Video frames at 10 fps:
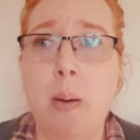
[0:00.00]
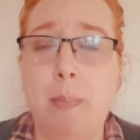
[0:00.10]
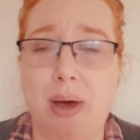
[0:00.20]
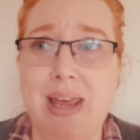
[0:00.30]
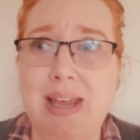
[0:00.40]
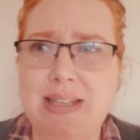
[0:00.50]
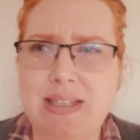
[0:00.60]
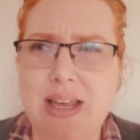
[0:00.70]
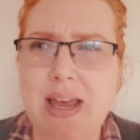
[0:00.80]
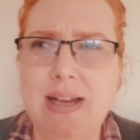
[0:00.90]
But
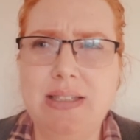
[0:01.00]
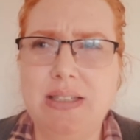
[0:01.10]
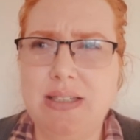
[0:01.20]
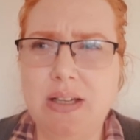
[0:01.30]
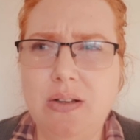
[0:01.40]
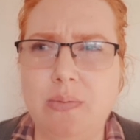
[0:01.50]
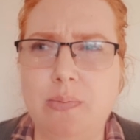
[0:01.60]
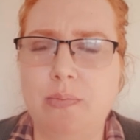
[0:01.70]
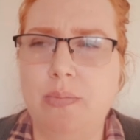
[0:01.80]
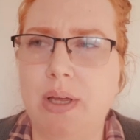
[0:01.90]
it's still,
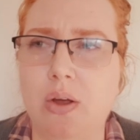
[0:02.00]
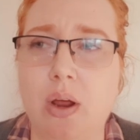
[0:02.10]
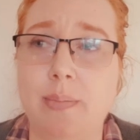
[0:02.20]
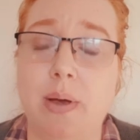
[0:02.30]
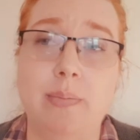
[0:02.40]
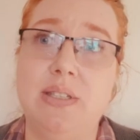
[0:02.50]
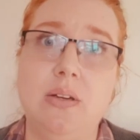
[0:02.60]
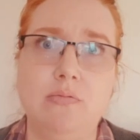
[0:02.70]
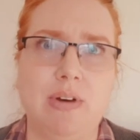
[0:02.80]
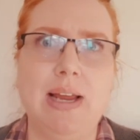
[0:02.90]
my god, I'm
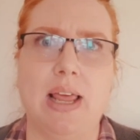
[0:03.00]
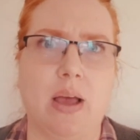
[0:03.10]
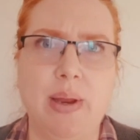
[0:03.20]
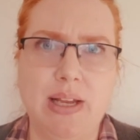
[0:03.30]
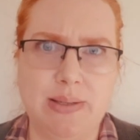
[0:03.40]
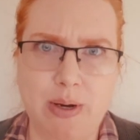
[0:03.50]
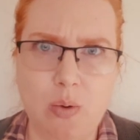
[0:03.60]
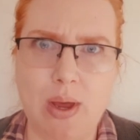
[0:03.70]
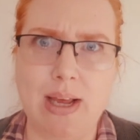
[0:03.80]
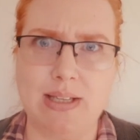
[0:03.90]
still reeling. I mean, it's been a
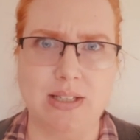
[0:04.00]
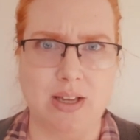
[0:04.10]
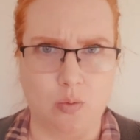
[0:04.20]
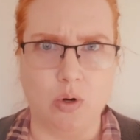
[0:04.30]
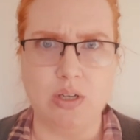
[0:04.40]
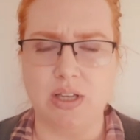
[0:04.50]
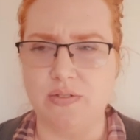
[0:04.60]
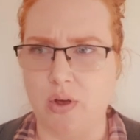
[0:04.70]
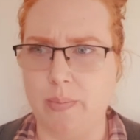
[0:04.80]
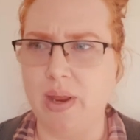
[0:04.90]
week since I've watched
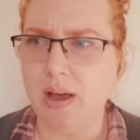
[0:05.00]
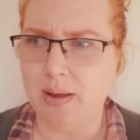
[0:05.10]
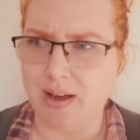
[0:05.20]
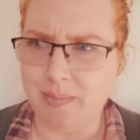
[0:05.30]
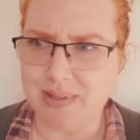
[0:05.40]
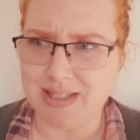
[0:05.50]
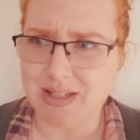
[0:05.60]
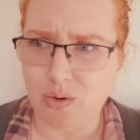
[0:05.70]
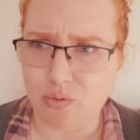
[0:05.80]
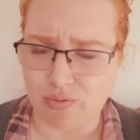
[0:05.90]
this film, and I'm
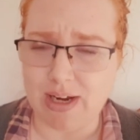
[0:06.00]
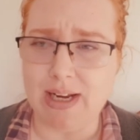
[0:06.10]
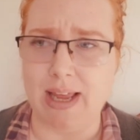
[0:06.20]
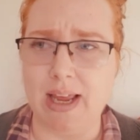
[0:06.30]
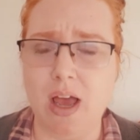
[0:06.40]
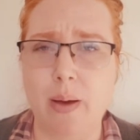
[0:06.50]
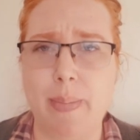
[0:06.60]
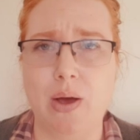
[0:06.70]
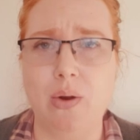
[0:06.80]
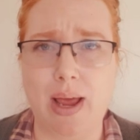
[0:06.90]
still reeling
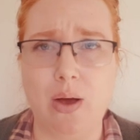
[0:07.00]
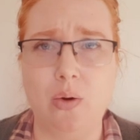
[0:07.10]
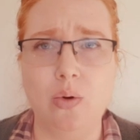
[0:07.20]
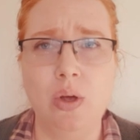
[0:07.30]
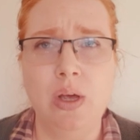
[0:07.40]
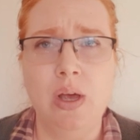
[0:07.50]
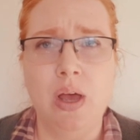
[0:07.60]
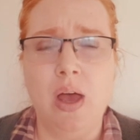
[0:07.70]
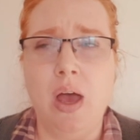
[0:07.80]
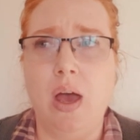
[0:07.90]
about how
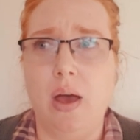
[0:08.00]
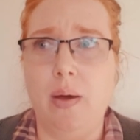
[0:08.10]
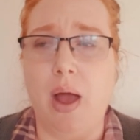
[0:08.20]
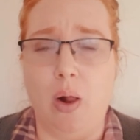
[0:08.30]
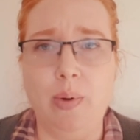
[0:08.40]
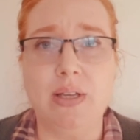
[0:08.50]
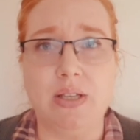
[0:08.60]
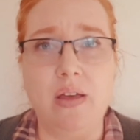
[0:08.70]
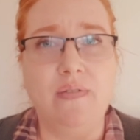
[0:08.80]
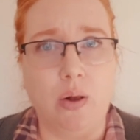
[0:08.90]
helpless
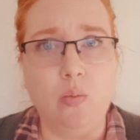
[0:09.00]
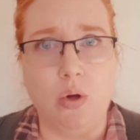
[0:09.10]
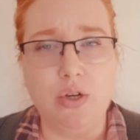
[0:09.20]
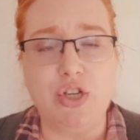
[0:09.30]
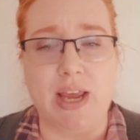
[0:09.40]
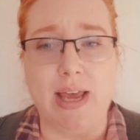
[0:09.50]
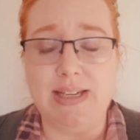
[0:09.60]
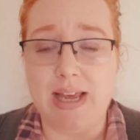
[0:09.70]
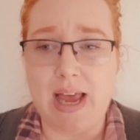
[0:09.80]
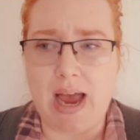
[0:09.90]
I felt watching
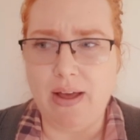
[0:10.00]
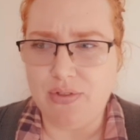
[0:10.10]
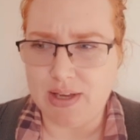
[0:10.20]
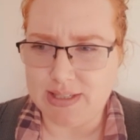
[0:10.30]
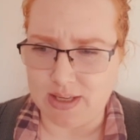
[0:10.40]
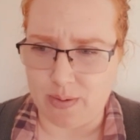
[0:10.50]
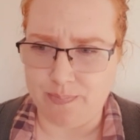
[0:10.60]
it. It had this